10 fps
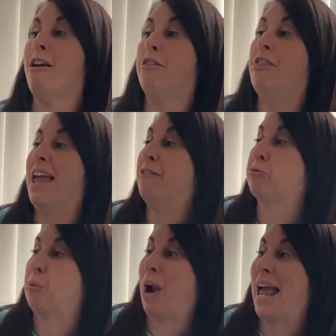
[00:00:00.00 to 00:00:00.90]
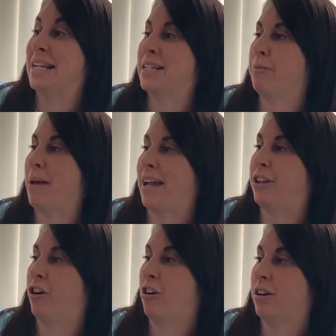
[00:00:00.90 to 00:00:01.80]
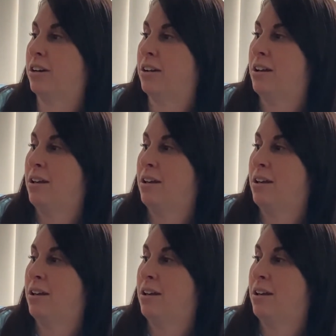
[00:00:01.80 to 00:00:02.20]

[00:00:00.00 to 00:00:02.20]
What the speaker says: They ran to the backyard.